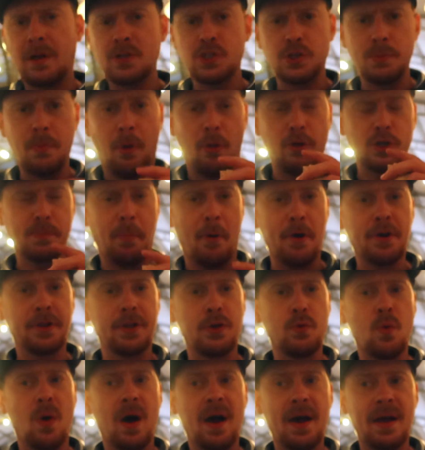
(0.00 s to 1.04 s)
some other
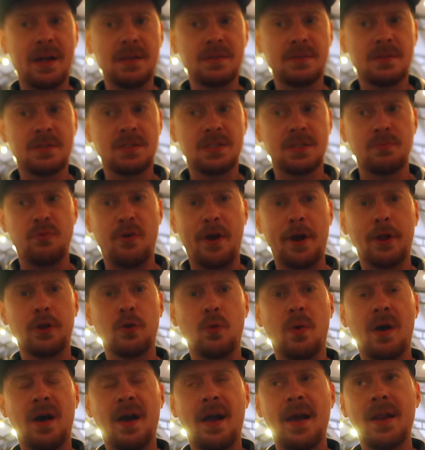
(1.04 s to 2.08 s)
sparkling wines and some
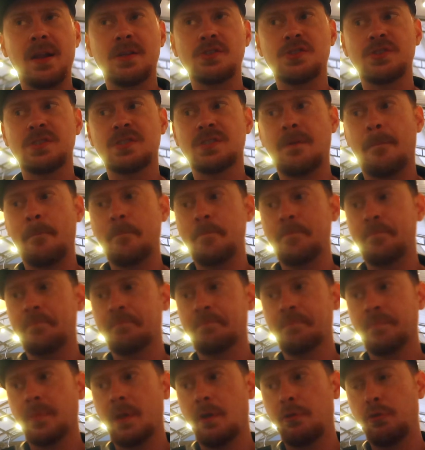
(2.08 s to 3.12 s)
regular wine and just
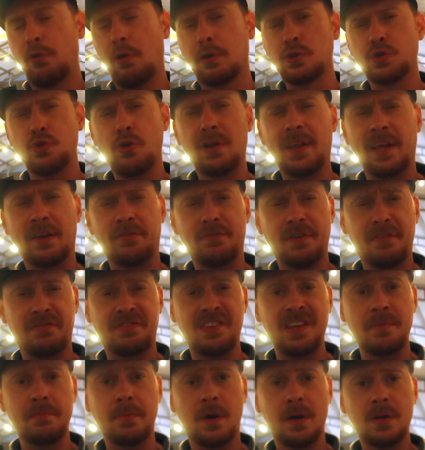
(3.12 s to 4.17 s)
those were all like
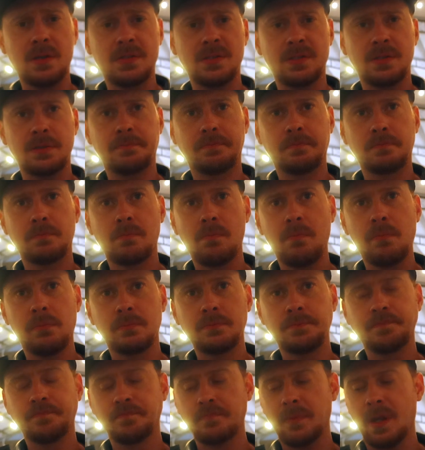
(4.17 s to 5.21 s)
15 bucks.
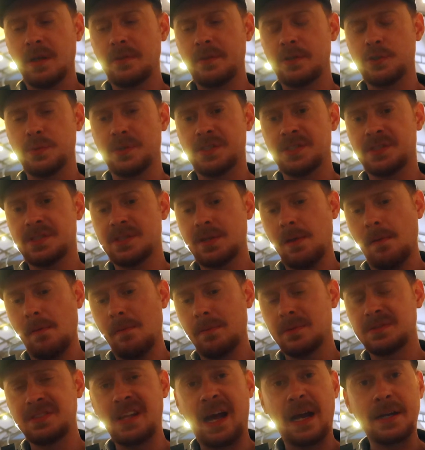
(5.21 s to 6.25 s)
This was
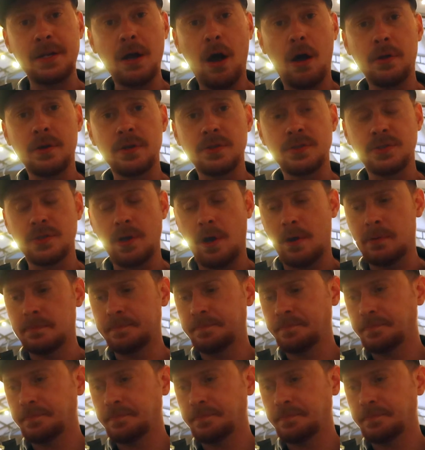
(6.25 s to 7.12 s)
$9, so